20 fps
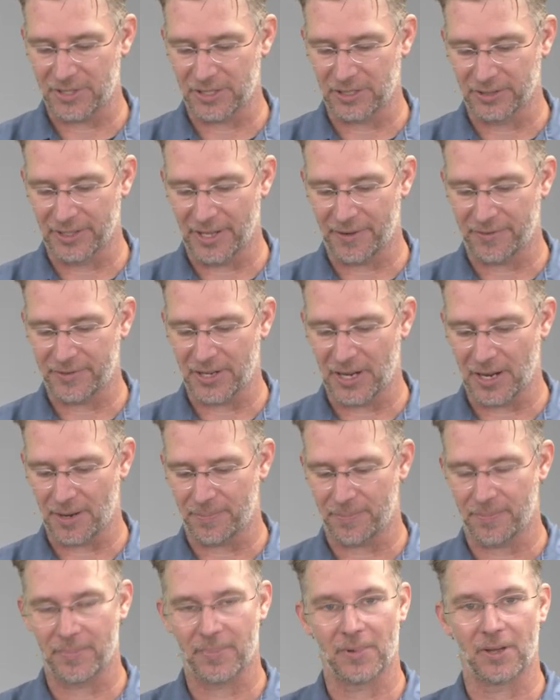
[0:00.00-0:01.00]
to lift
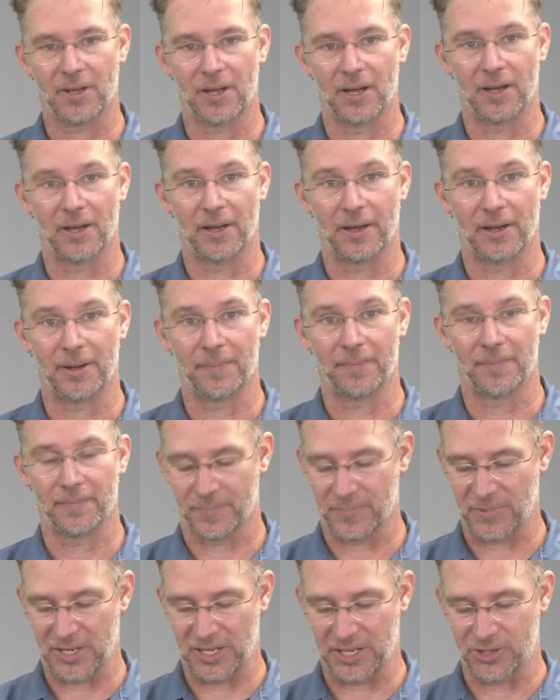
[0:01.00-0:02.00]
up
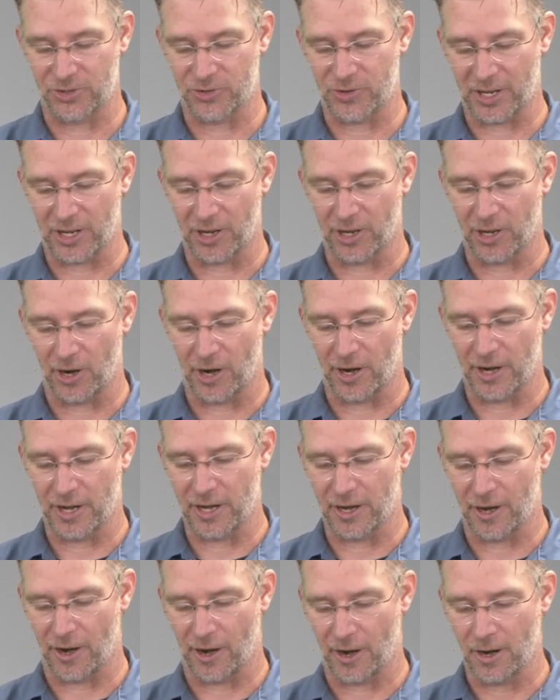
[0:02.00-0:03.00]
the trigger guard
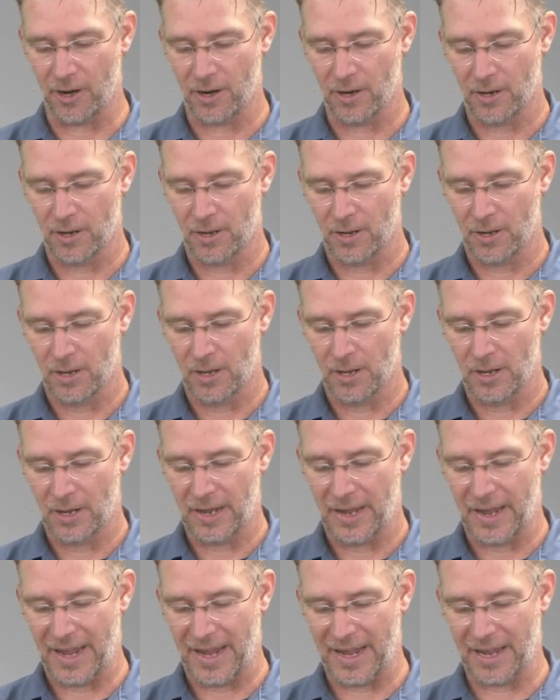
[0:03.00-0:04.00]
here
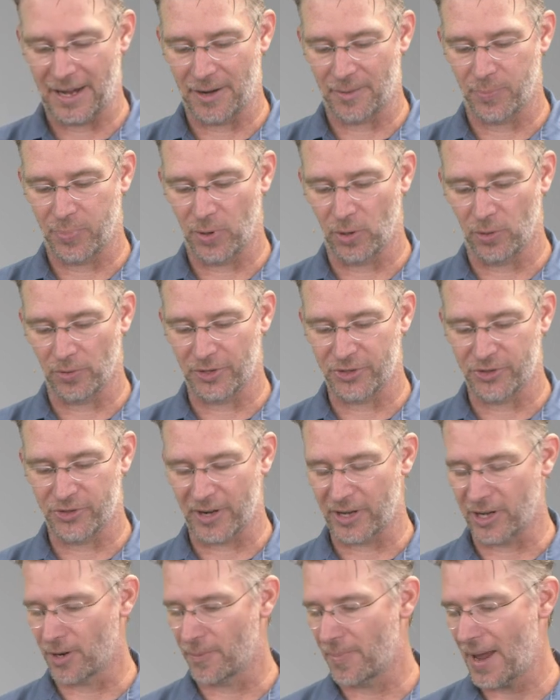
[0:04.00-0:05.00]
and pull the
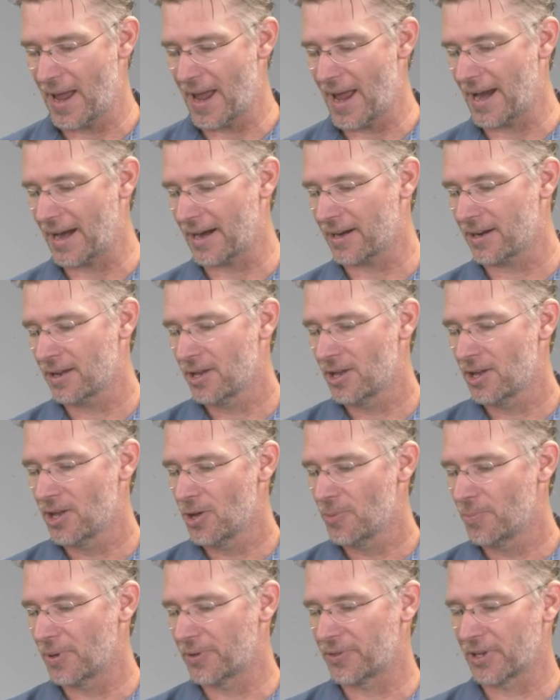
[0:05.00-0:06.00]
trigger back,
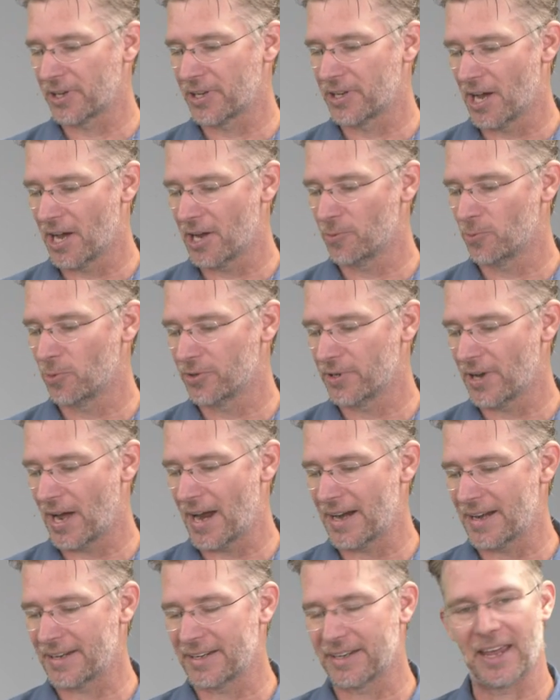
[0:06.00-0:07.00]
but the gun will
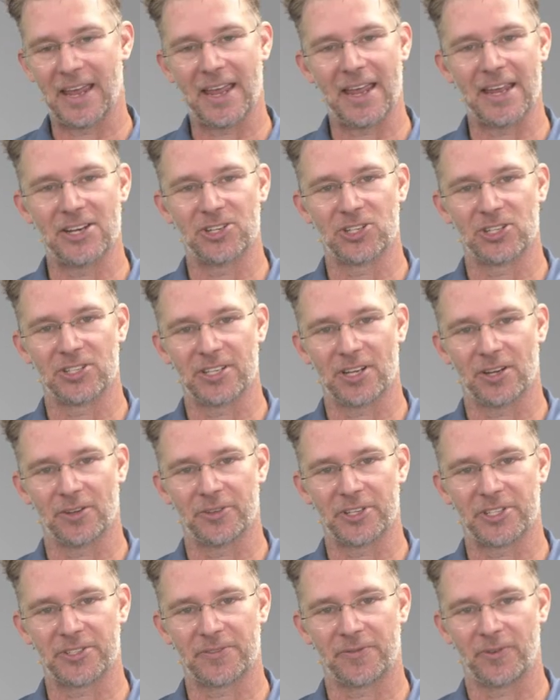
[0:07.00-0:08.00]
not engage until
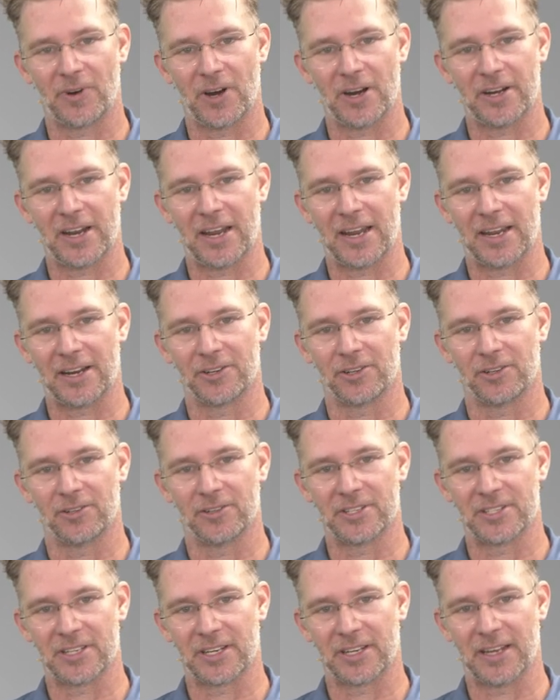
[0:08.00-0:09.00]
this front handle
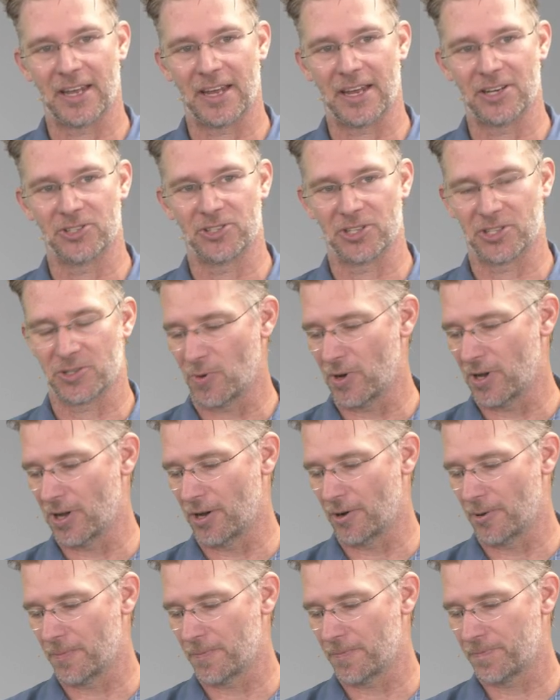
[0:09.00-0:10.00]
is engaged as
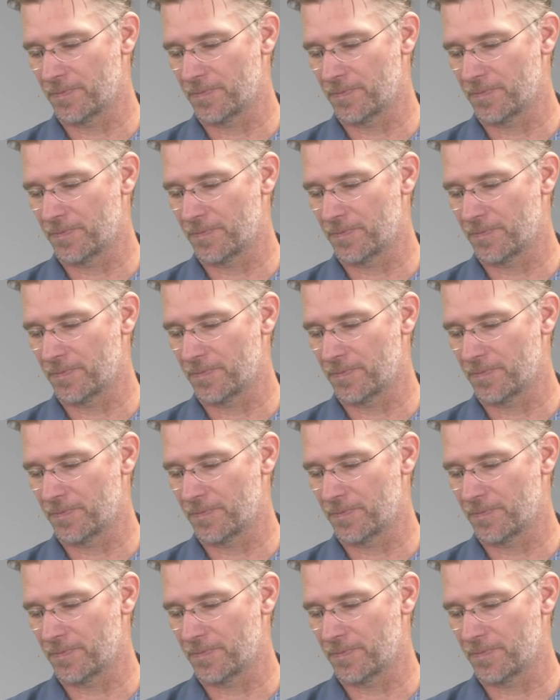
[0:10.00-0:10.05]
well.